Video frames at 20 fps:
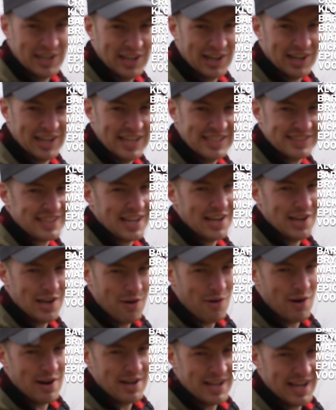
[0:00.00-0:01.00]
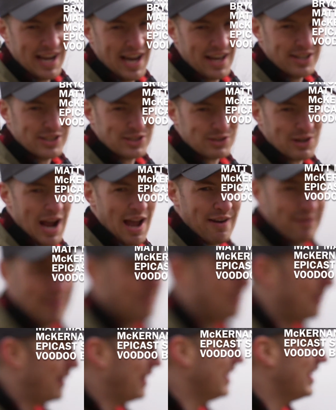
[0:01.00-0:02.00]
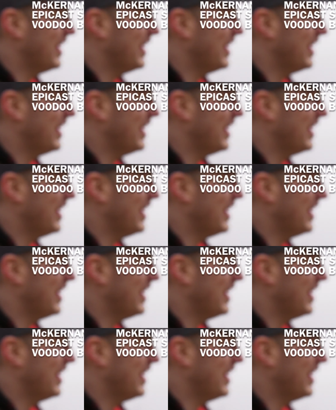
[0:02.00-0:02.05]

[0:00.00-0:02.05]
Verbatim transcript: here. He's got no idea how to drive it, but